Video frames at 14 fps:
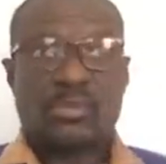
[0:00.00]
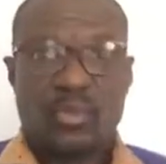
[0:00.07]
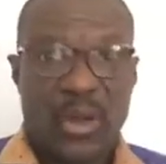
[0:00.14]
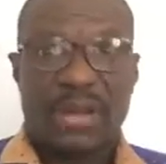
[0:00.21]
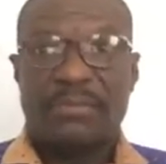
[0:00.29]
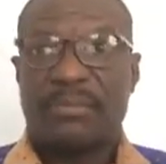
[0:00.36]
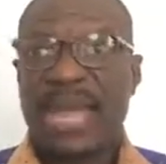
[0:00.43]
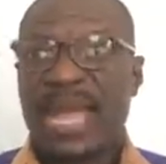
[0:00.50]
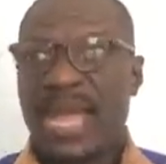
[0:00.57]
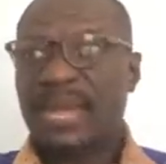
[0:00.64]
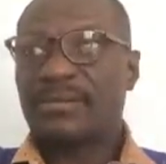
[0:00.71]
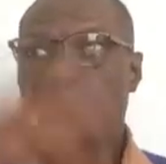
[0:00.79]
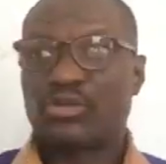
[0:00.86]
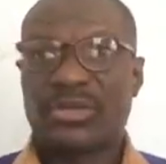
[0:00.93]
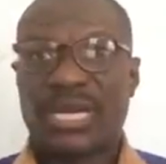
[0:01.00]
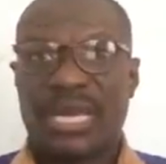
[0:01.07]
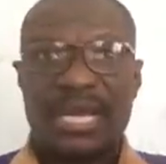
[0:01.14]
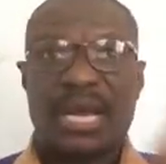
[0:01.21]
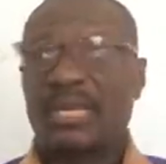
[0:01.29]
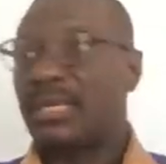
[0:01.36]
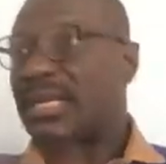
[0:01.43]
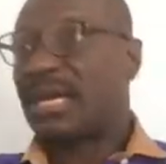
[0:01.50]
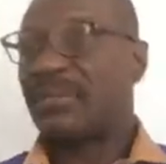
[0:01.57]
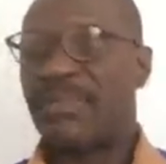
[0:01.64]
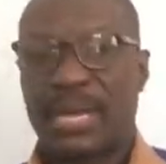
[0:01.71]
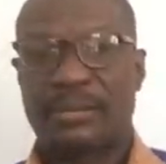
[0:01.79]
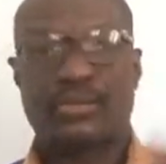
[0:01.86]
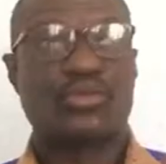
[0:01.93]
one man today, another
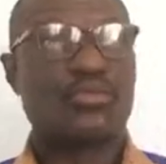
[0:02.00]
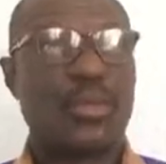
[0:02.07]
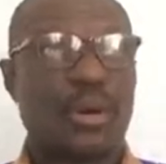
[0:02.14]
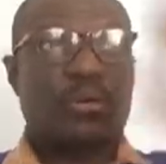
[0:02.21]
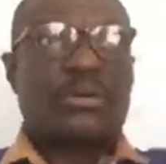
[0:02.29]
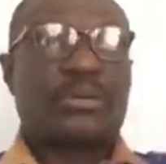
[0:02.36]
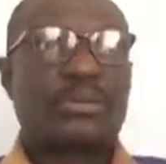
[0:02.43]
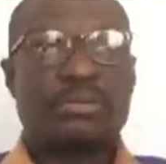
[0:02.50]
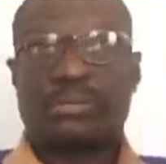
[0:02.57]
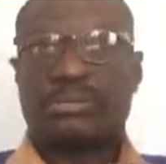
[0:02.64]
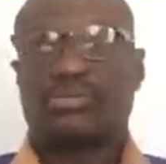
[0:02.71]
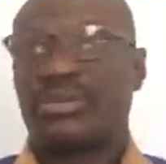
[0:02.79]
man tomorrow,